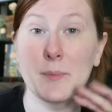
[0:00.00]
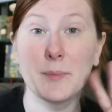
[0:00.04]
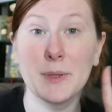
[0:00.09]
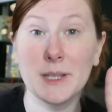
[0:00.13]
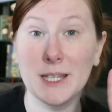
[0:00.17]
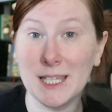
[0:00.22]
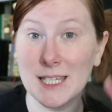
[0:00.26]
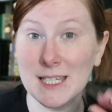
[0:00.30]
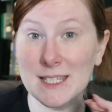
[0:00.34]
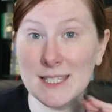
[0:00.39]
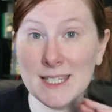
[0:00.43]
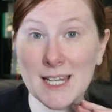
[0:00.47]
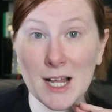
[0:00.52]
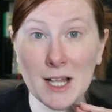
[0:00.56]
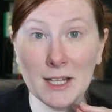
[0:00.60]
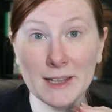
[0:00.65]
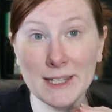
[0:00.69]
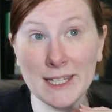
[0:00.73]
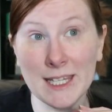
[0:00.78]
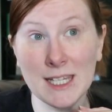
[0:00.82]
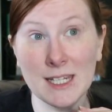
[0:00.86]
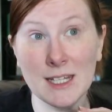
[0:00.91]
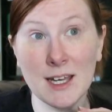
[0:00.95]
Please tell
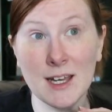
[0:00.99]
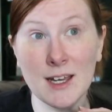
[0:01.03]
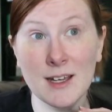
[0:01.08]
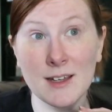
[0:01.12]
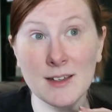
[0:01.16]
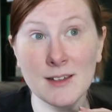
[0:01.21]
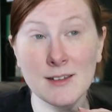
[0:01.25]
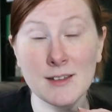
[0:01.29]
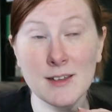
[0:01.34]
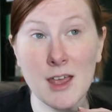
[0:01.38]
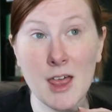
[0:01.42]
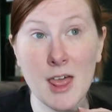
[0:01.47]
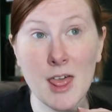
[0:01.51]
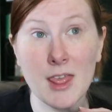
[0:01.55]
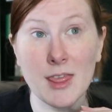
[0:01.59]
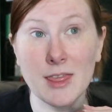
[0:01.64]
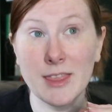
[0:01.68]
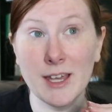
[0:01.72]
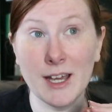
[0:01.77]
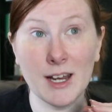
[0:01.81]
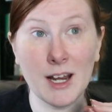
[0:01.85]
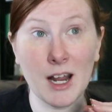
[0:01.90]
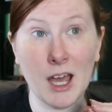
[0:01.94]
Lena
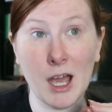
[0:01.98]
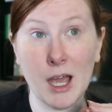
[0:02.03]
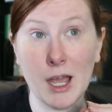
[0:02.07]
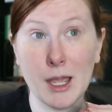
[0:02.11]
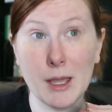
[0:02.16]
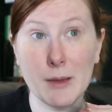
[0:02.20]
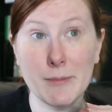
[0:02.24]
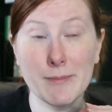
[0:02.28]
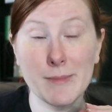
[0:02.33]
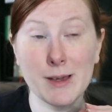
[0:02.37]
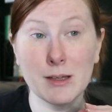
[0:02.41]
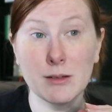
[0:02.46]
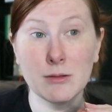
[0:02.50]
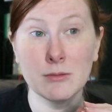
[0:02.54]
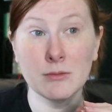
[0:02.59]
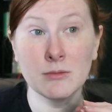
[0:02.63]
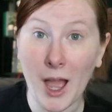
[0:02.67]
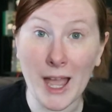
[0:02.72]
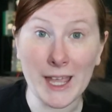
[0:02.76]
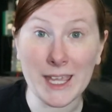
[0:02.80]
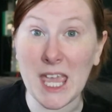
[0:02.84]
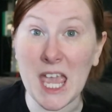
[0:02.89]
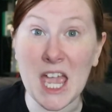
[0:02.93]
that I
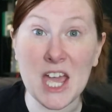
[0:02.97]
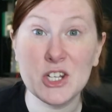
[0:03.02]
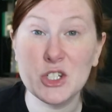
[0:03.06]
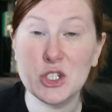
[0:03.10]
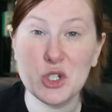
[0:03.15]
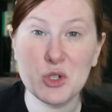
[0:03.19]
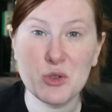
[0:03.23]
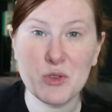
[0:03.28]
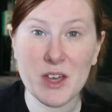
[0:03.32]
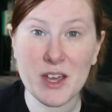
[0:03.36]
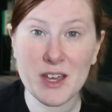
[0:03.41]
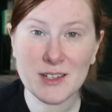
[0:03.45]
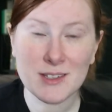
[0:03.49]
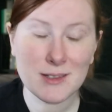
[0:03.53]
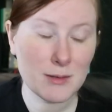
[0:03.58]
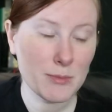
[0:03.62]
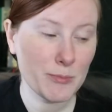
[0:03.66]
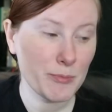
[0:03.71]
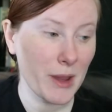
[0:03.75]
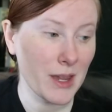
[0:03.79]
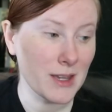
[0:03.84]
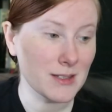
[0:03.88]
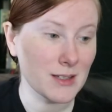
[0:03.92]
can't do this,"
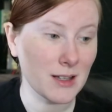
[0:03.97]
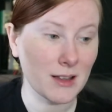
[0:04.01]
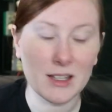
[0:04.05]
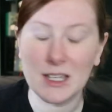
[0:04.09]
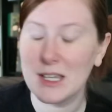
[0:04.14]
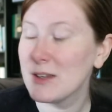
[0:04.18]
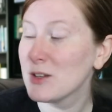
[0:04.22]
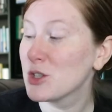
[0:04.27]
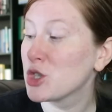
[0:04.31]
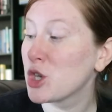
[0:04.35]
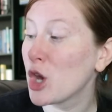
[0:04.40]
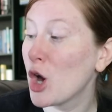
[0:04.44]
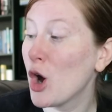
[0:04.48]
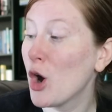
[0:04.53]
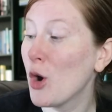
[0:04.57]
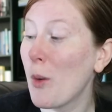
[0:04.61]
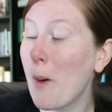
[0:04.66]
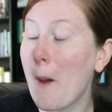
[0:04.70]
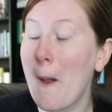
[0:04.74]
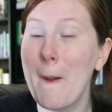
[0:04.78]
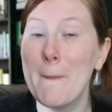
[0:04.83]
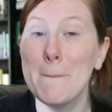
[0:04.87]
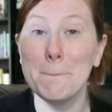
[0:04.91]
basically.
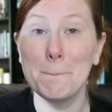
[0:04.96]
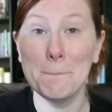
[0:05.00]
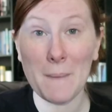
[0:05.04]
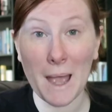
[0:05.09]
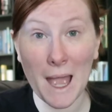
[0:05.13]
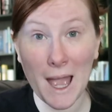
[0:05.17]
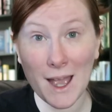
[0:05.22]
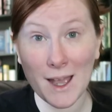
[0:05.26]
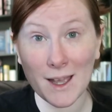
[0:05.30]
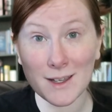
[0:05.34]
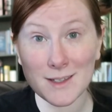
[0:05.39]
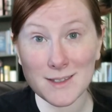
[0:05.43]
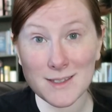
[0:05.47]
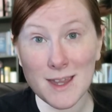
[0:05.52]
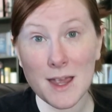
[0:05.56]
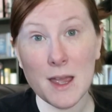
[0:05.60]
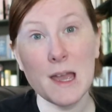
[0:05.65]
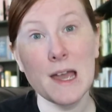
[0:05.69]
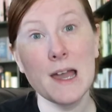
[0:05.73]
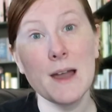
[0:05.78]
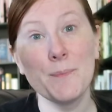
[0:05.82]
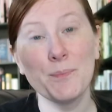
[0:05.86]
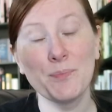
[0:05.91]
So Max
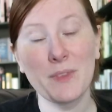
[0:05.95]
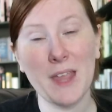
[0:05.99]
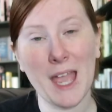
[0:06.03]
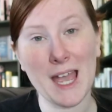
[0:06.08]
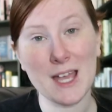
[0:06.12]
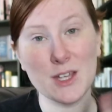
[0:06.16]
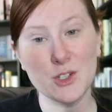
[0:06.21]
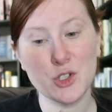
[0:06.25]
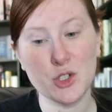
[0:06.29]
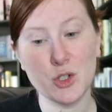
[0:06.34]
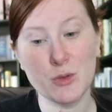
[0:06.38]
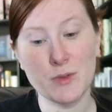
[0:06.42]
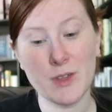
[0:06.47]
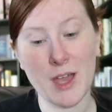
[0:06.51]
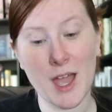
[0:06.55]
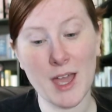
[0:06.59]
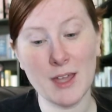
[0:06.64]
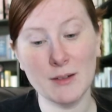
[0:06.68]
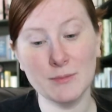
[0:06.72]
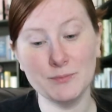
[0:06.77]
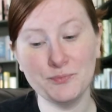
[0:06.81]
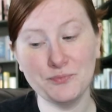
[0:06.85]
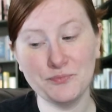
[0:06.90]
has to
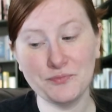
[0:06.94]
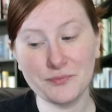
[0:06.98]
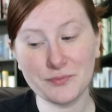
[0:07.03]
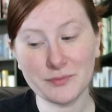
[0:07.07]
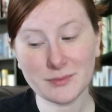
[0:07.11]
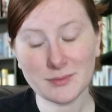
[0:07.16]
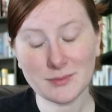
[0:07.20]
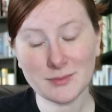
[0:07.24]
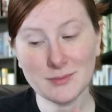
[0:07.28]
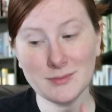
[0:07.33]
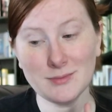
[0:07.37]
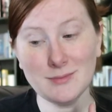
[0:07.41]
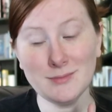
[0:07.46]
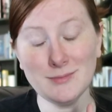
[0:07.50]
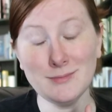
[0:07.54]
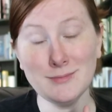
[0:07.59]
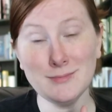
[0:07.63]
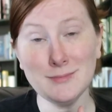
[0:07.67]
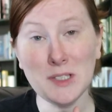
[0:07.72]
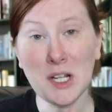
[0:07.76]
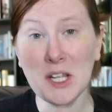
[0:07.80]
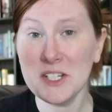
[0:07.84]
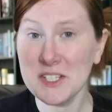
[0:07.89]
then
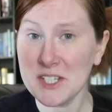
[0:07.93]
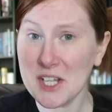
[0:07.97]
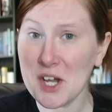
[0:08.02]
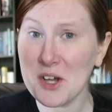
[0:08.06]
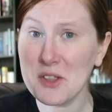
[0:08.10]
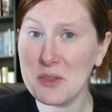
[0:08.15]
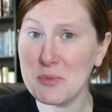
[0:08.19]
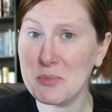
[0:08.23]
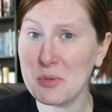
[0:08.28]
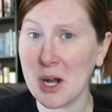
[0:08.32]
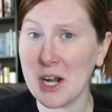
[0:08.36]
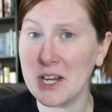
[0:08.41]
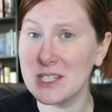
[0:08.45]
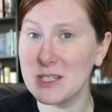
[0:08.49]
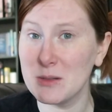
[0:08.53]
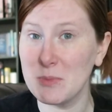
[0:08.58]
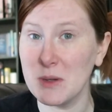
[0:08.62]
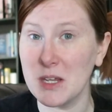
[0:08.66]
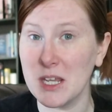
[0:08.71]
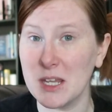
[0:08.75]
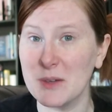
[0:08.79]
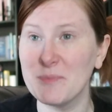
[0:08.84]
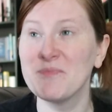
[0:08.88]
tell the
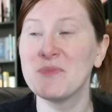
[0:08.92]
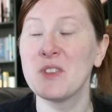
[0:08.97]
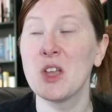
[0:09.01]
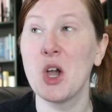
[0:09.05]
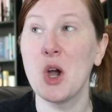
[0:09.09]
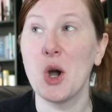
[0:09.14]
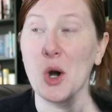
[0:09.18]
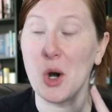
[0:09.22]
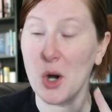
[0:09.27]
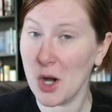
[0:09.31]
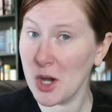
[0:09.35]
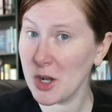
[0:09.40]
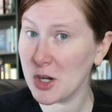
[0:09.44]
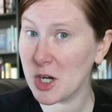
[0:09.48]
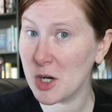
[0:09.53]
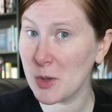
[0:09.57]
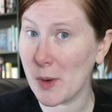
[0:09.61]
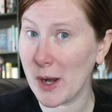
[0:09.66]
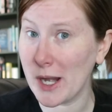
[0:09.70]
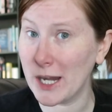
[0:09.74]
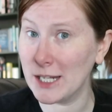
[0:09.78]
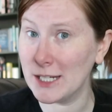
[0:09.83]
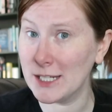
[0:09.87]
bride-to-be on her
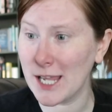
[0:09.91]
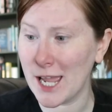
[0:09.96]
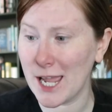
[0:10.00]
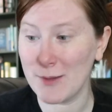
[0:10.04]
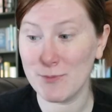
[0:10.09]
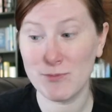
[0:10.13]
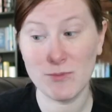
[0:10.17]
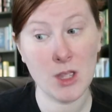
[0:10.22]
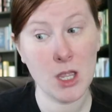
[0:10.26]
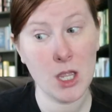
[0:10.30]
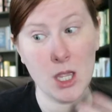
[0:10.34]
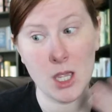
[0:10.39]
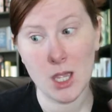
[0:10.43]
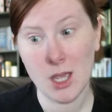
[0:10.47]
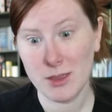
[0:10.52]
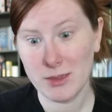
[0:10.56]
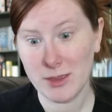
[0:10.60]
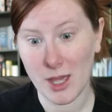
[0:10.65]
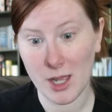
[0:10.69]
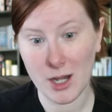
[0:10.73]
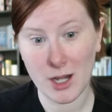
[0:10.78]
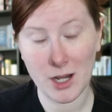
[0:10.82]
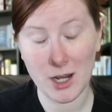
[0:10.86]
wedding day
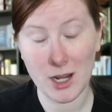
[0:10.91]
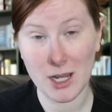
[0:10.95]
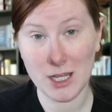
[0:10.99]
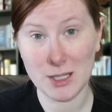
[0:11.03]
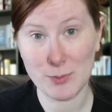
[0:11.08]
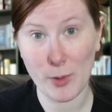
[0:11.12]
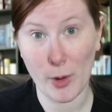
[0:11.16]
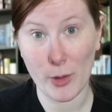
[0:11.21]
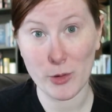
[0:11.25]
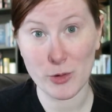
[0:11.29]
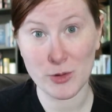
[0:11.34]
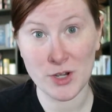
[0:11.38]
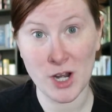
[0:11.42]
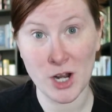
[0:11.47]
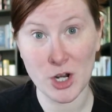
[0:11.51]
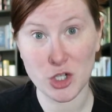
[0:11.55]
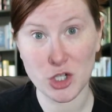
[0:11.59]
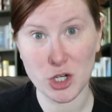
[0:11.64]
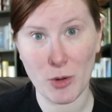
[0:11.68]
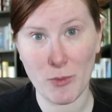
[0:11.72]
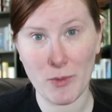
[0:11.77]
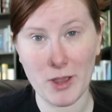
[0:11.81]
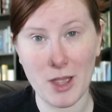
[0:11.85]
that his brother's not
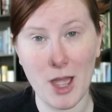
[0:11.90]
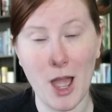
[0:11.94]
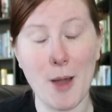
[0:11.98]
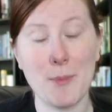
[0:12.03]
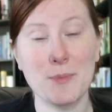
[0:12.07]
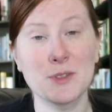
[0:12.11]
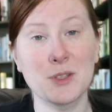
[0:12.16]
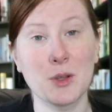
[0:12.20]
showing up.